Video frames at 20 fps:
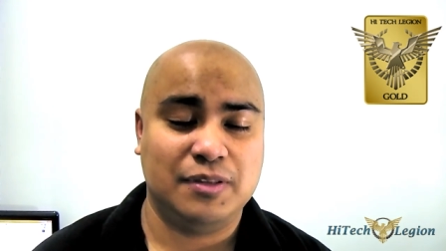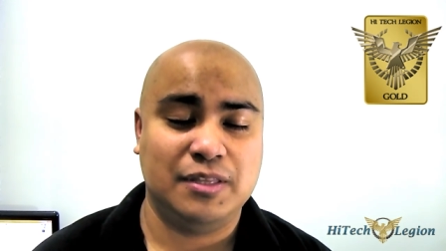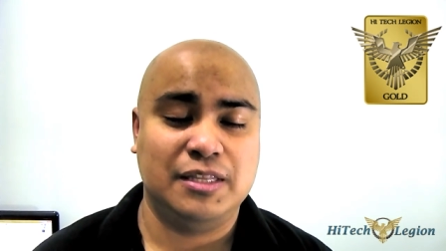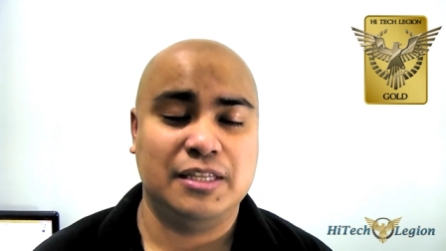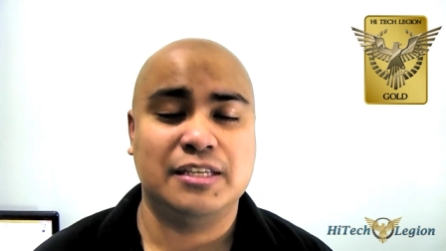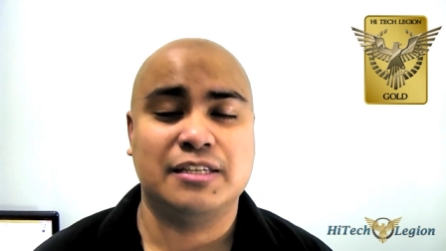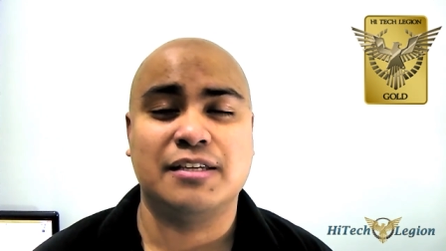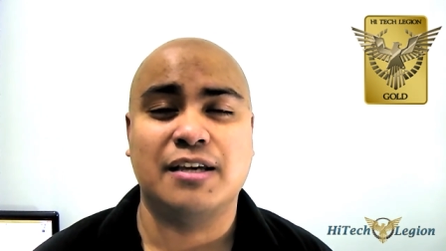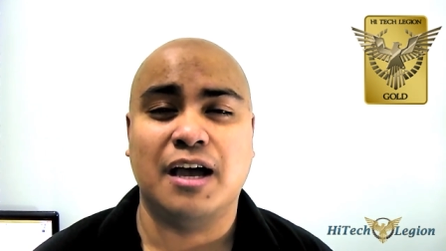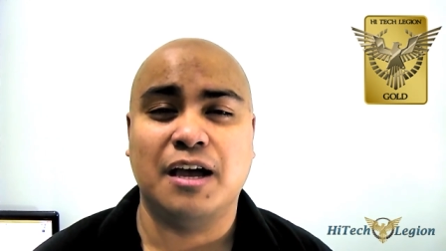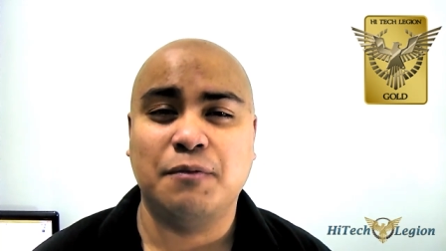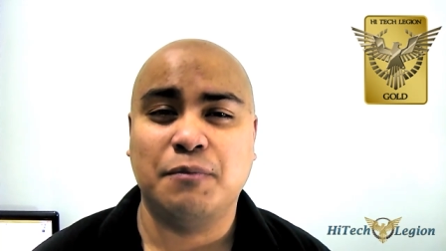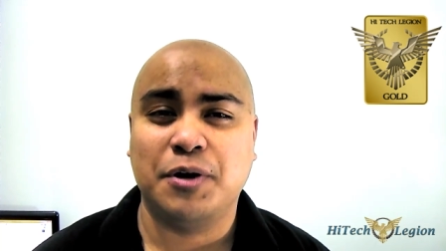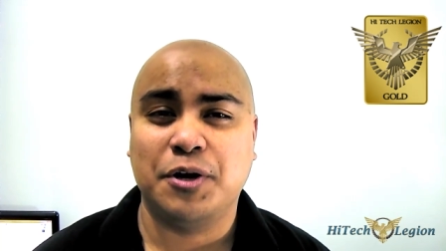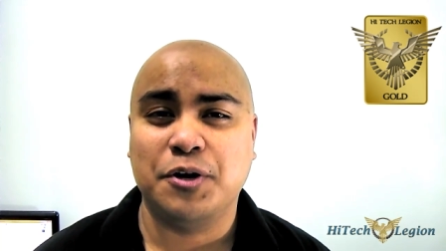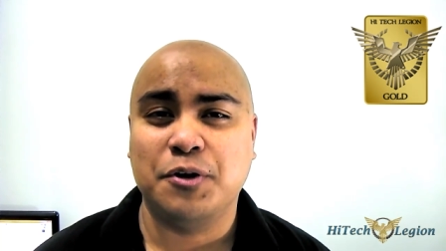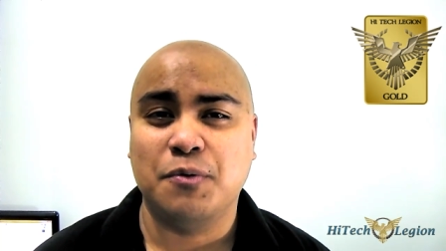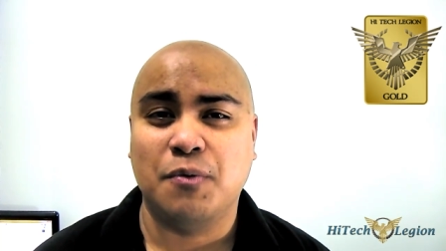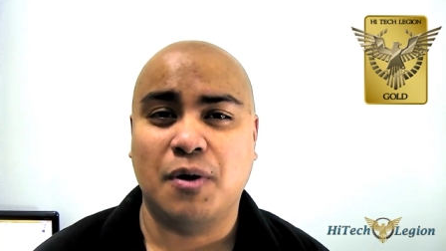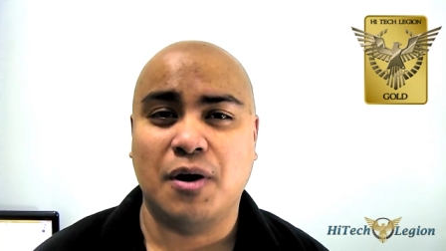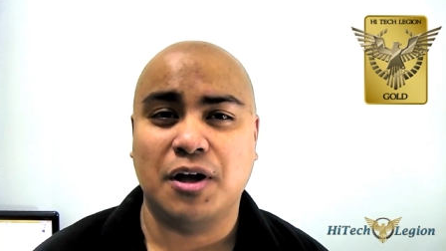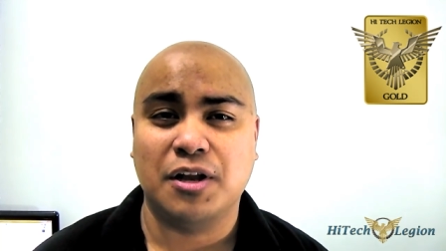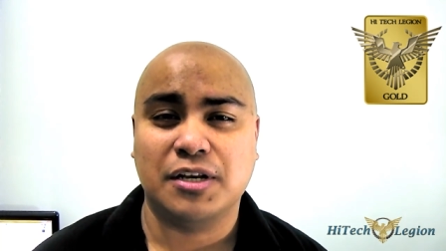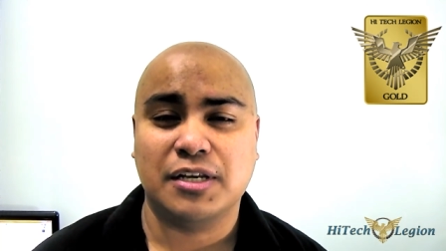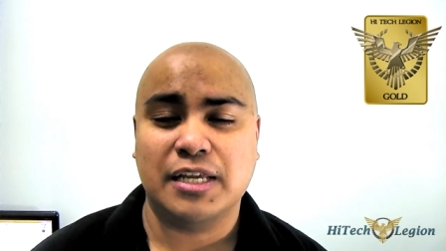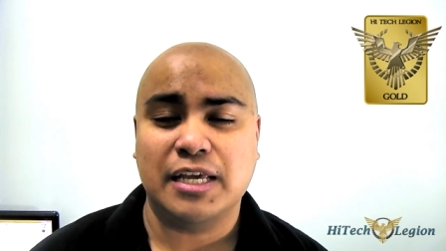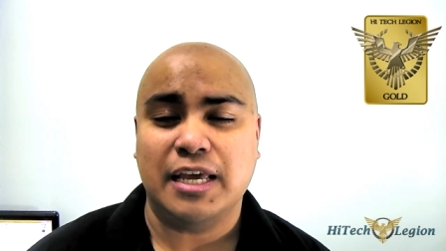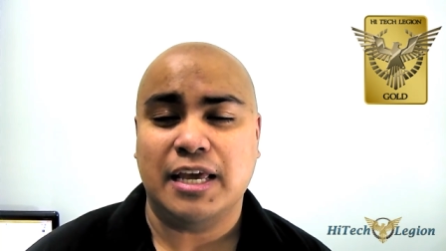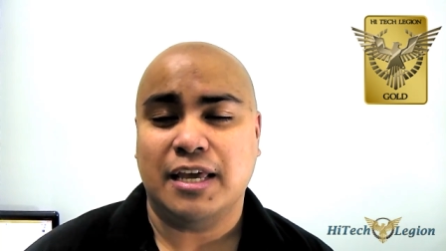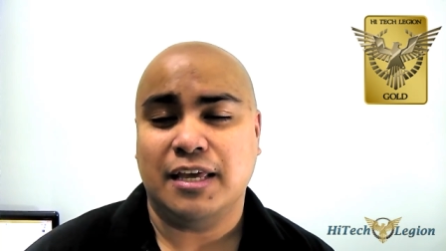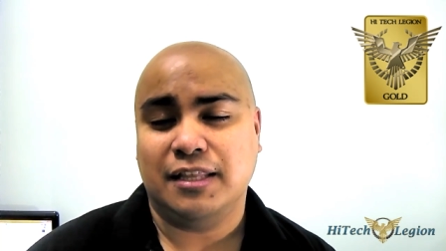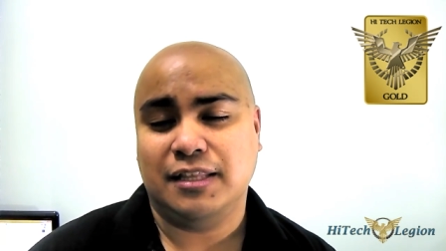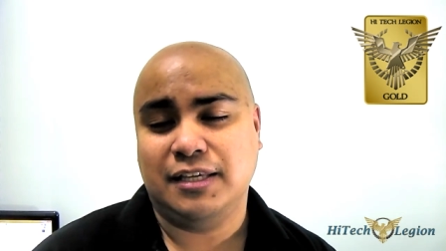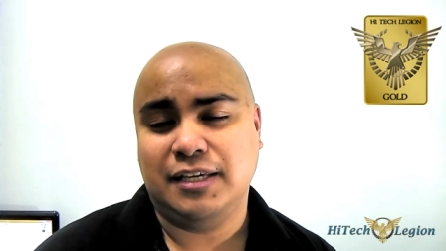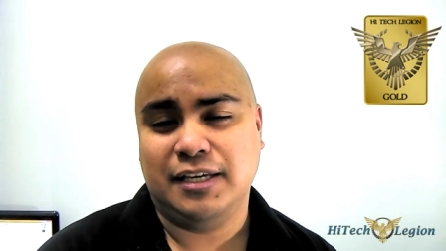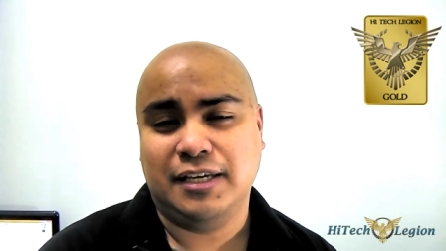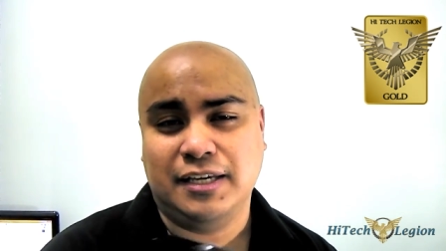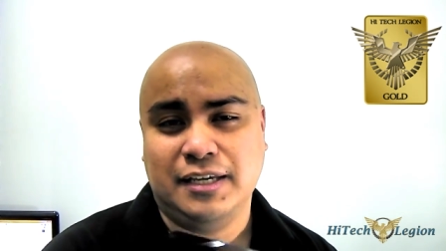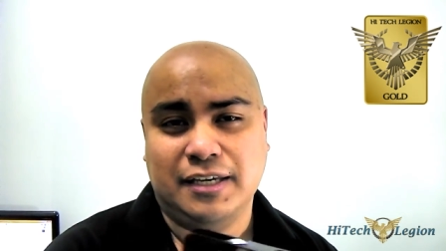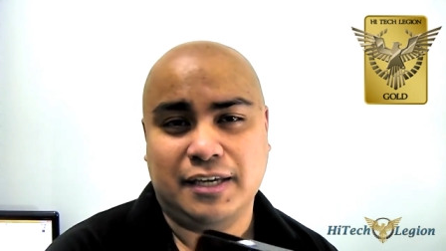decide whether you want
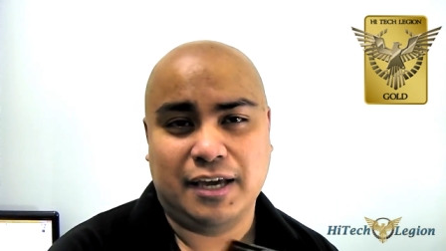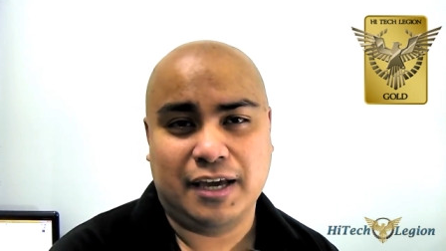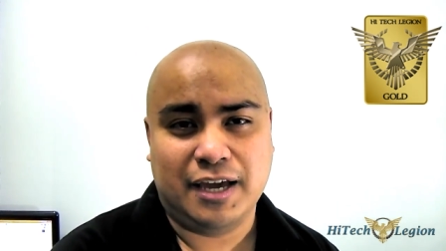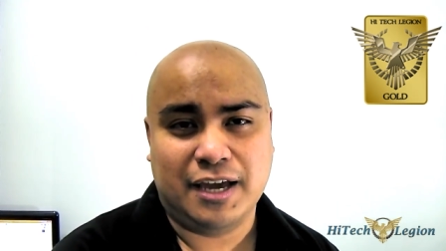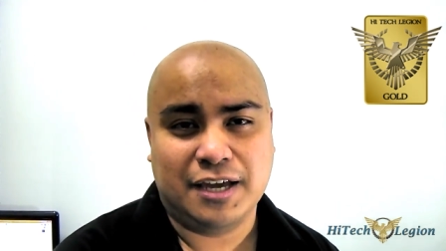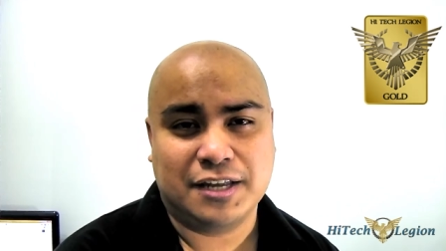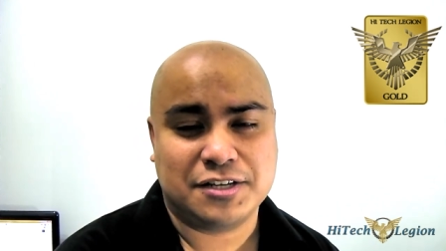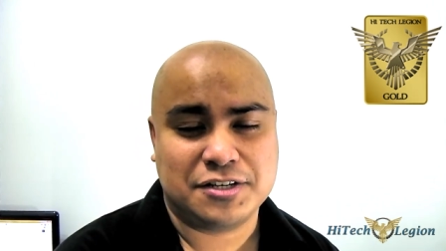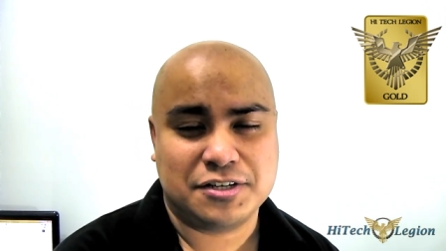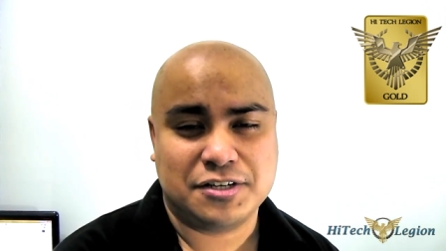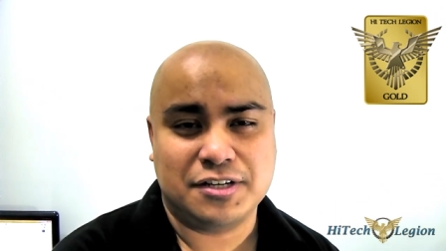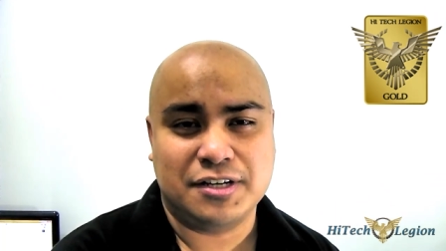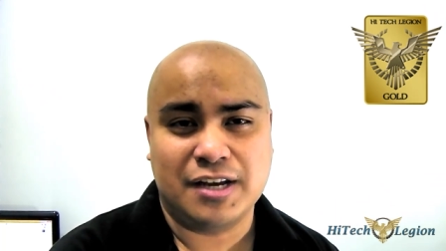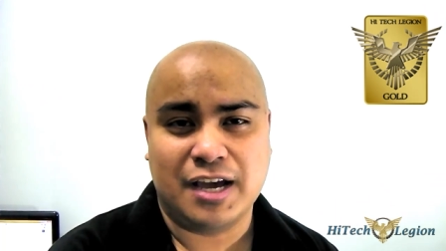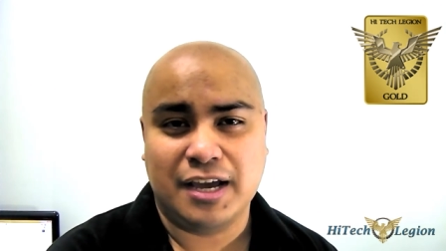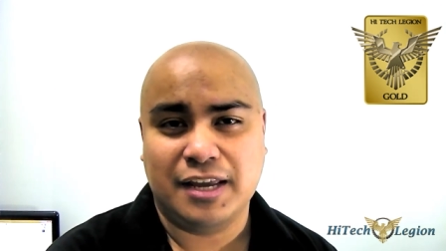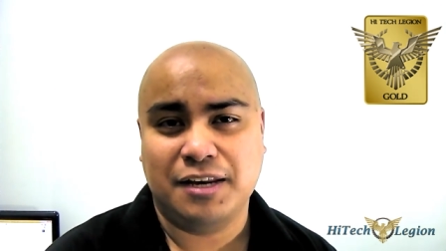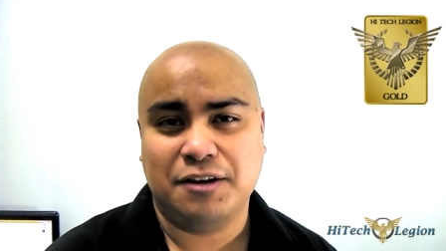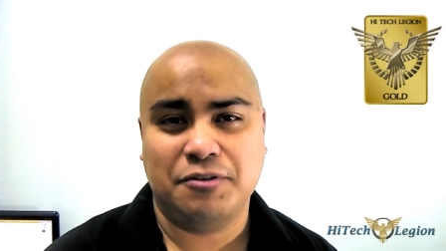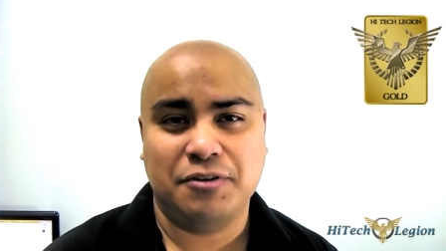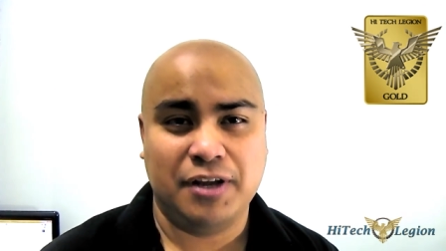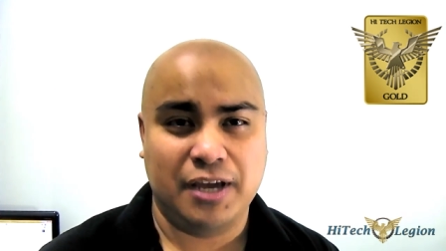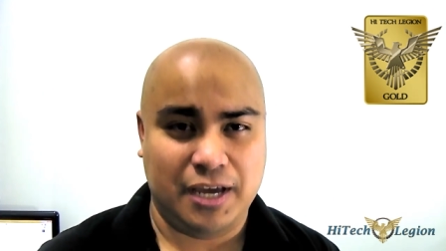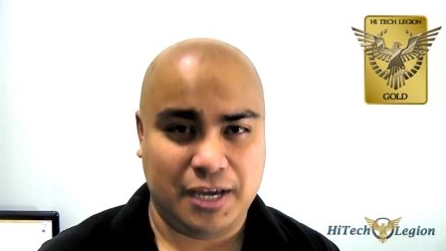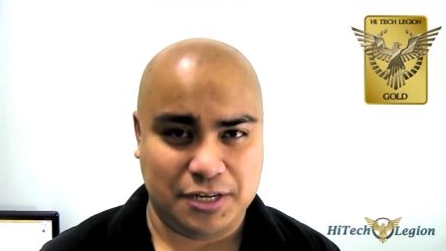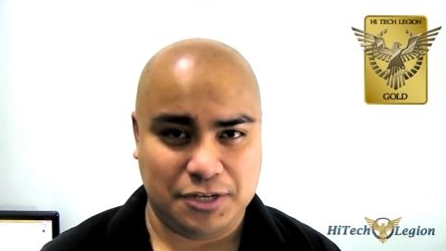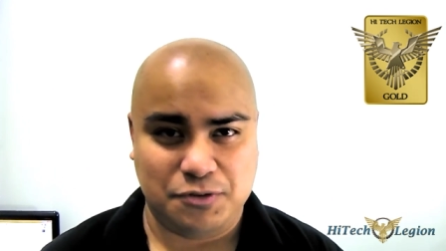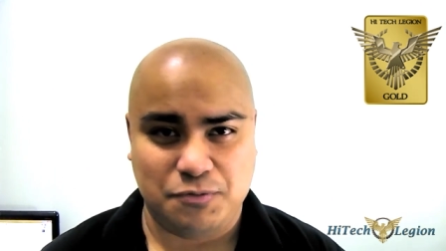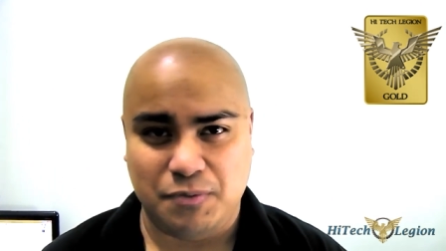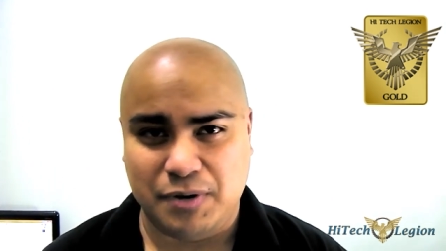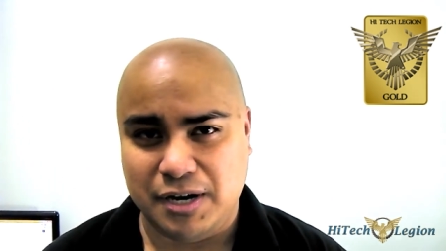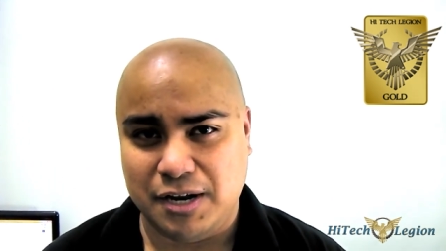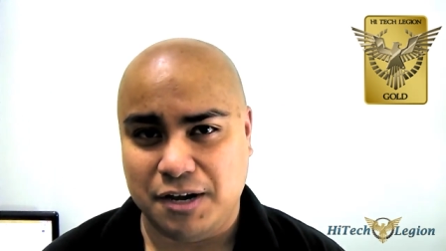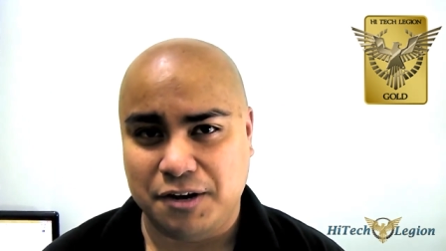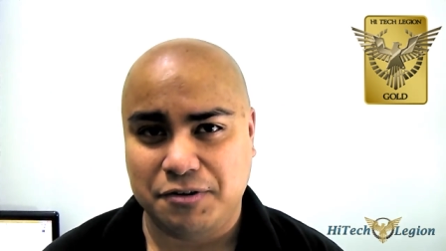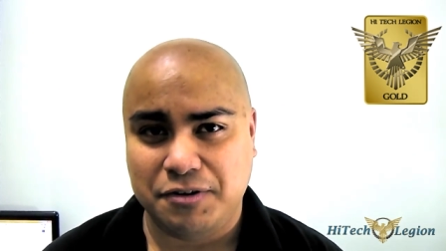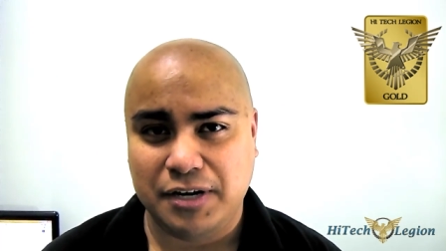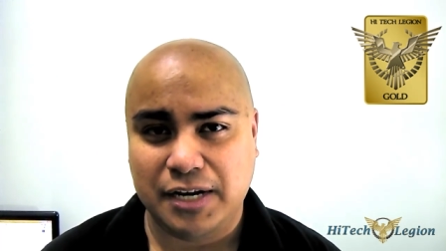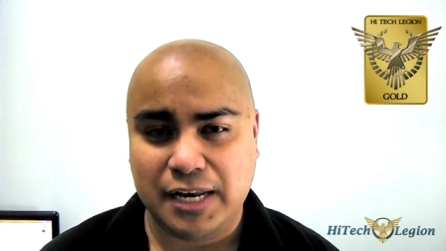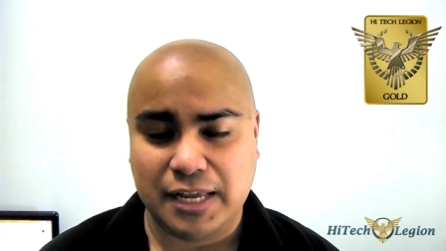the H90 or the
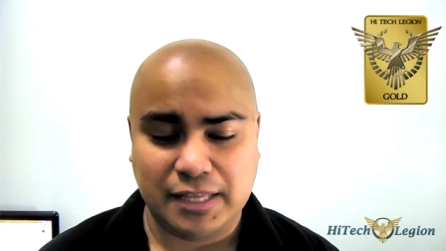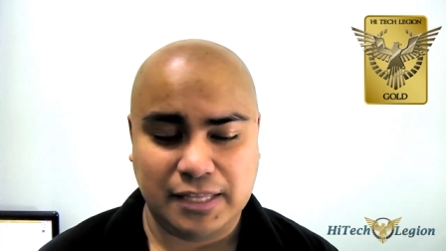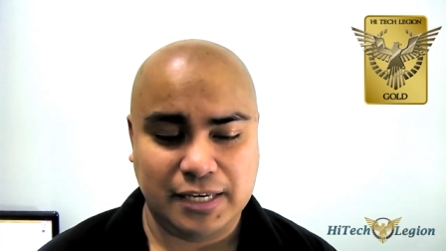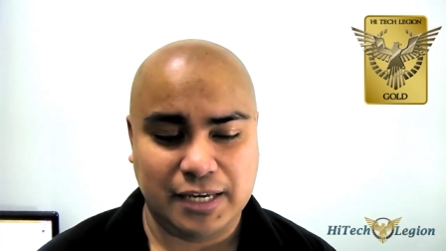H100.